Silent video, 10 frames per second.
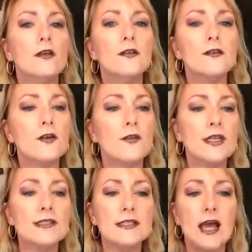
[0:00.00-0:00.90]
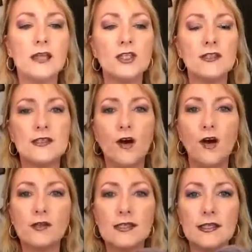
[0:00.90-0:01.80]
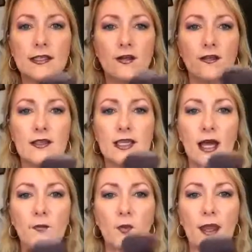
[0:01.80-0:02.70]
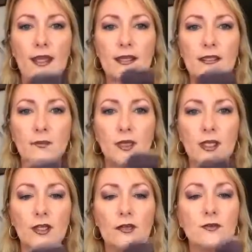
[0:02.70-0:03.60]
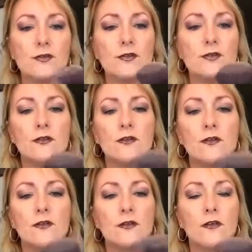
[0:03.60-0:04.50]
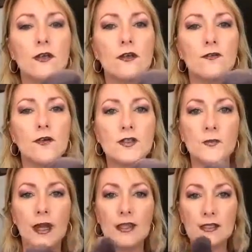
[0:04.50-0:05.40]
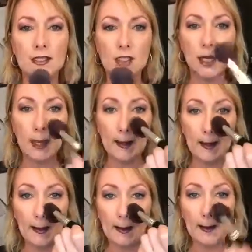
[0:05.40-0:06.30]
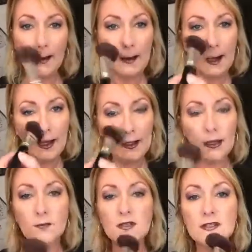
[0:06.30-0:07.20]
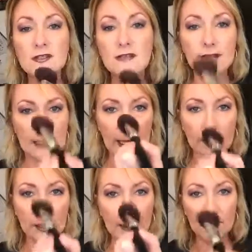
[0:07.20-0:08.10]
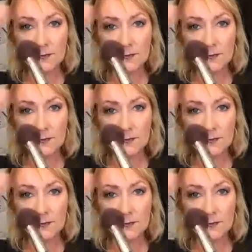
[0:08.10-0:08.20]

so that it's not just all sitting on the top waiting to be used in the first spot I touch it. And then I'm just going to dab it